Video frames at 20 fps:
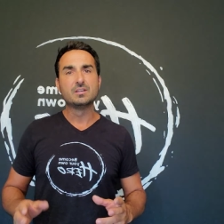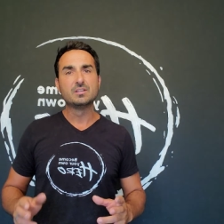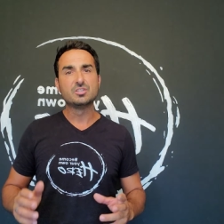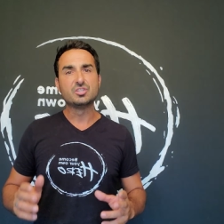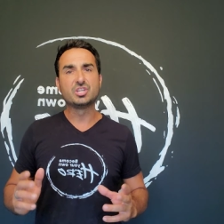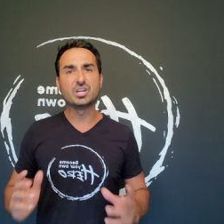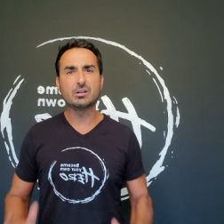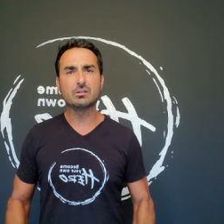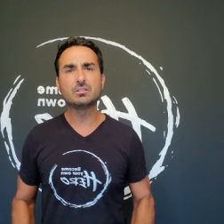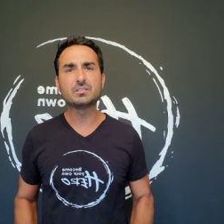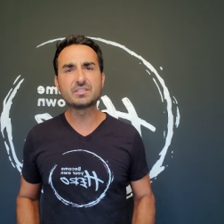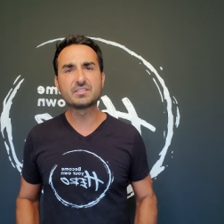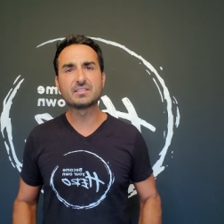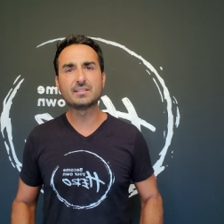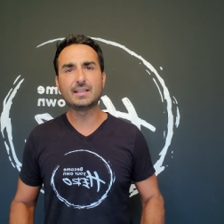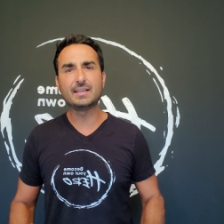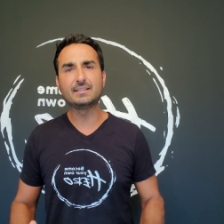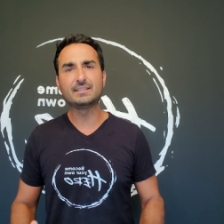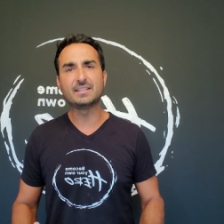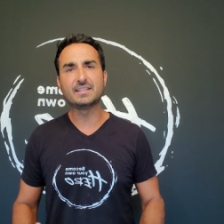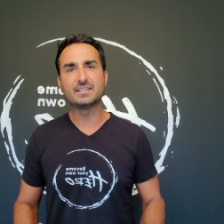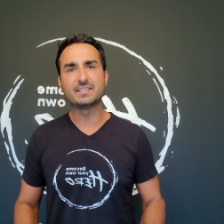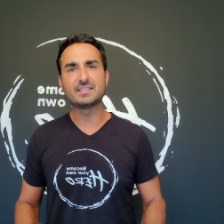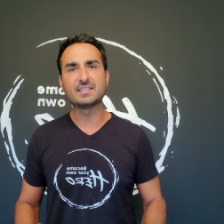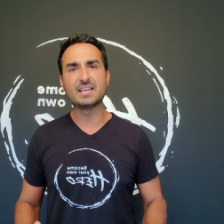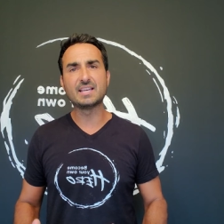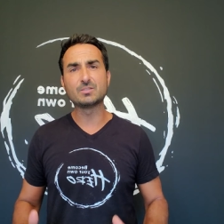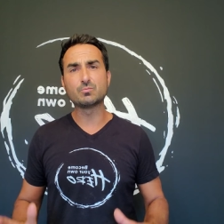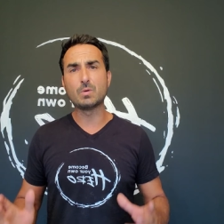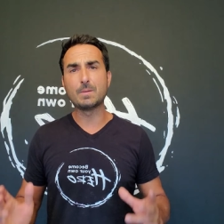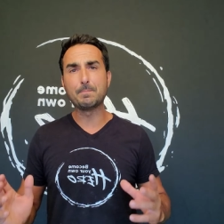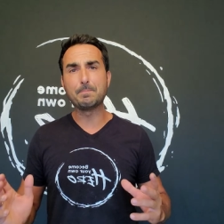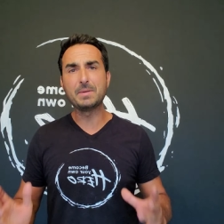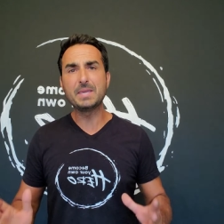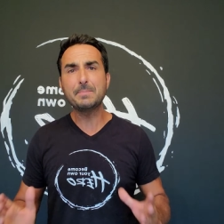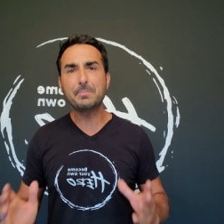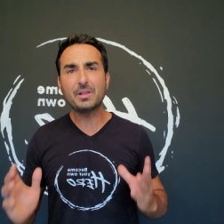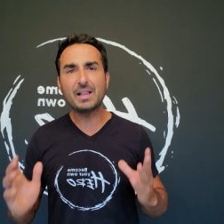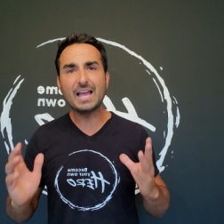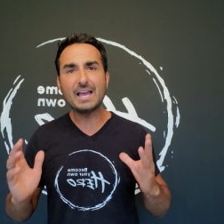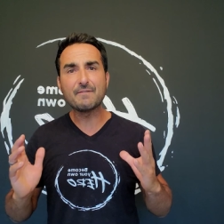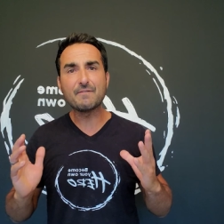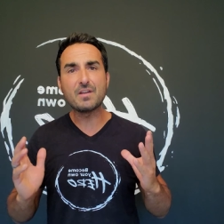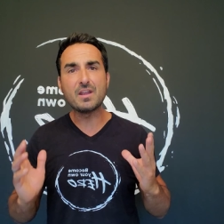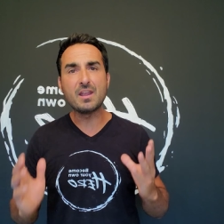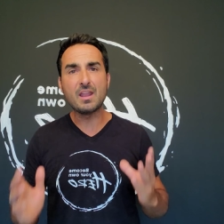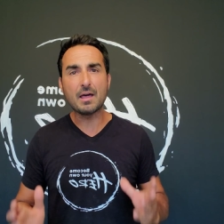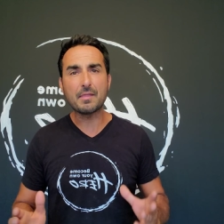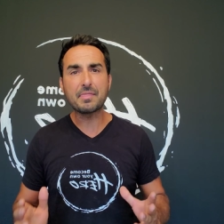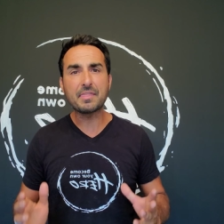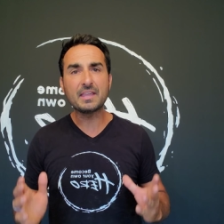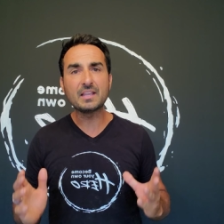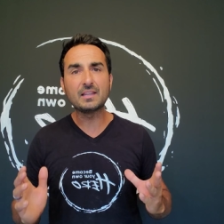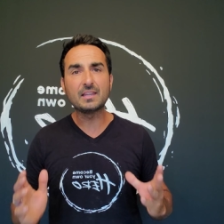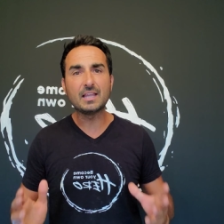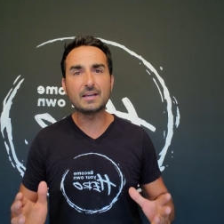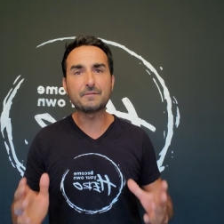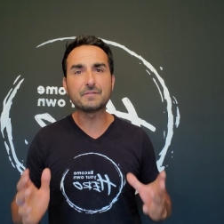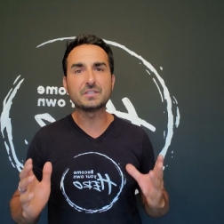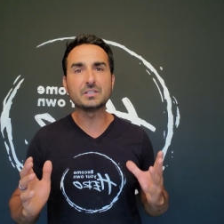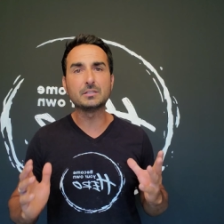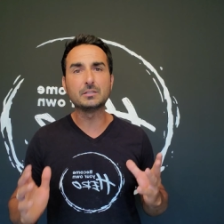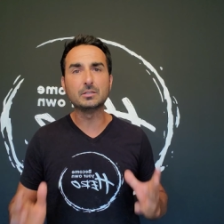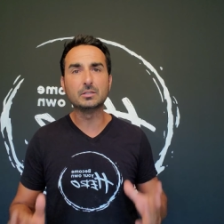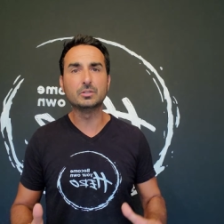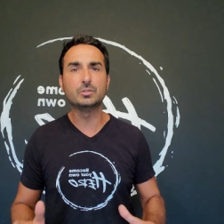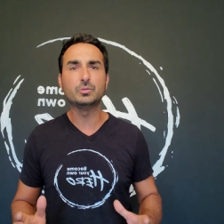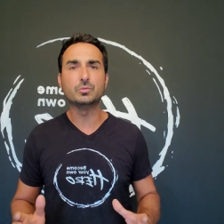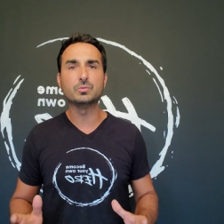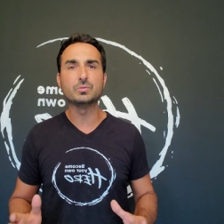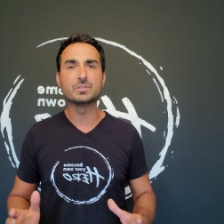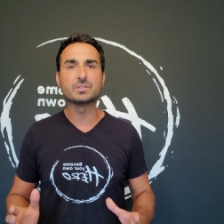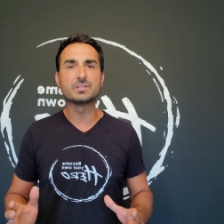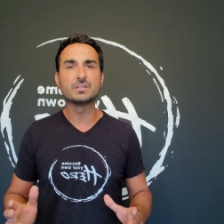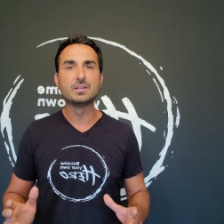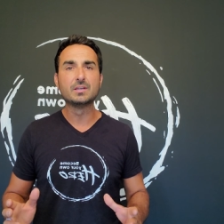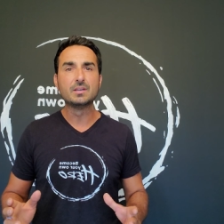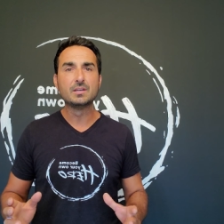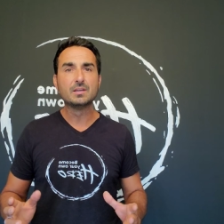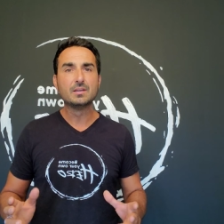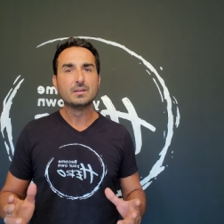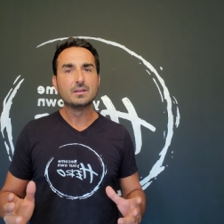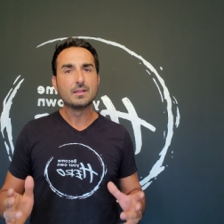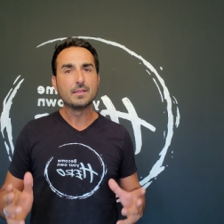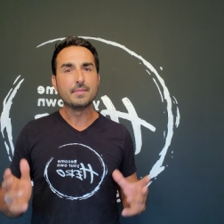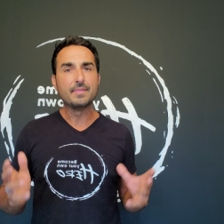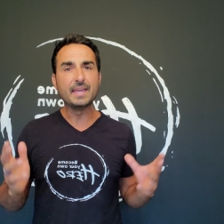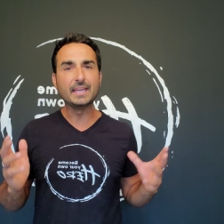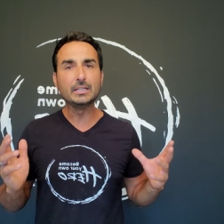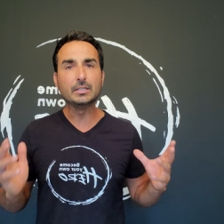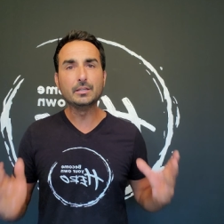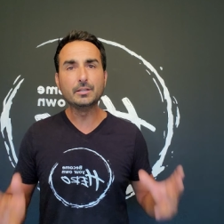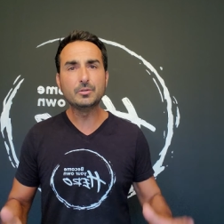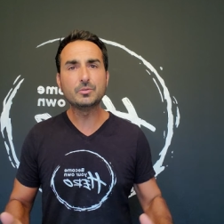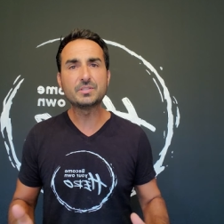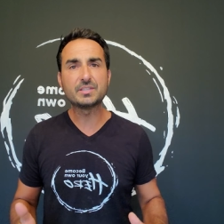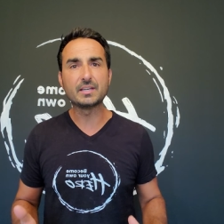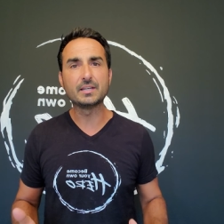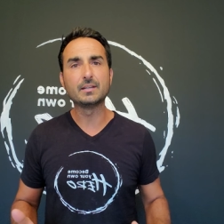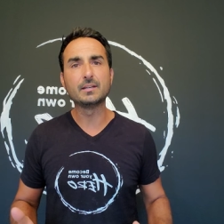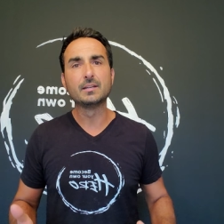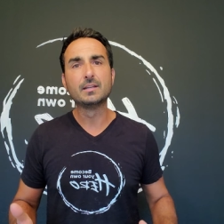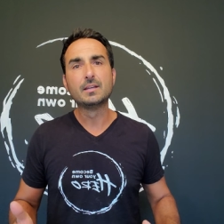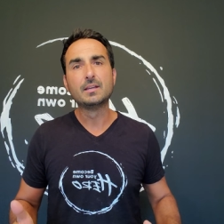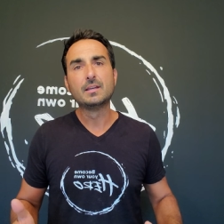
Gerald Celente says, when people have nothing left to lose, they lose it.